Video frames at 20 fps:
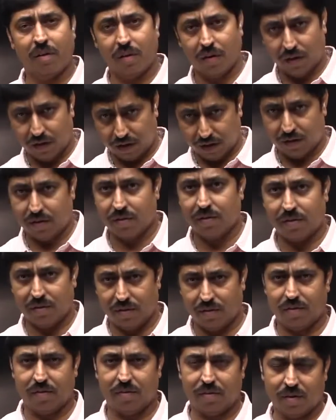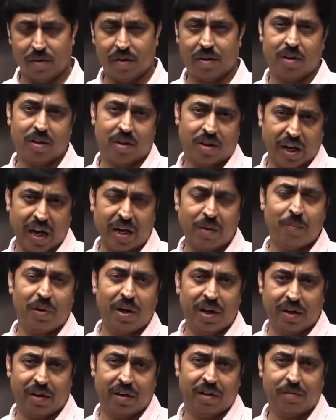Uh, a time
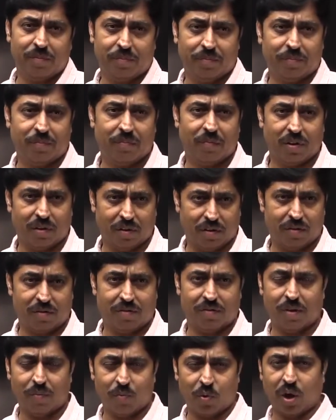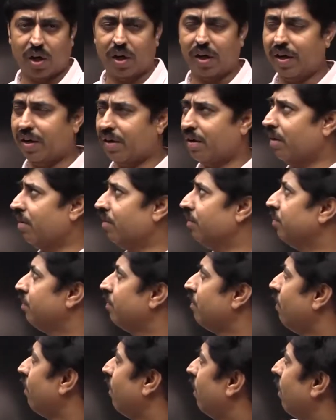later, uh, somewhat later,
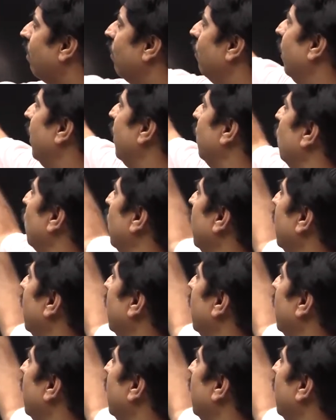when you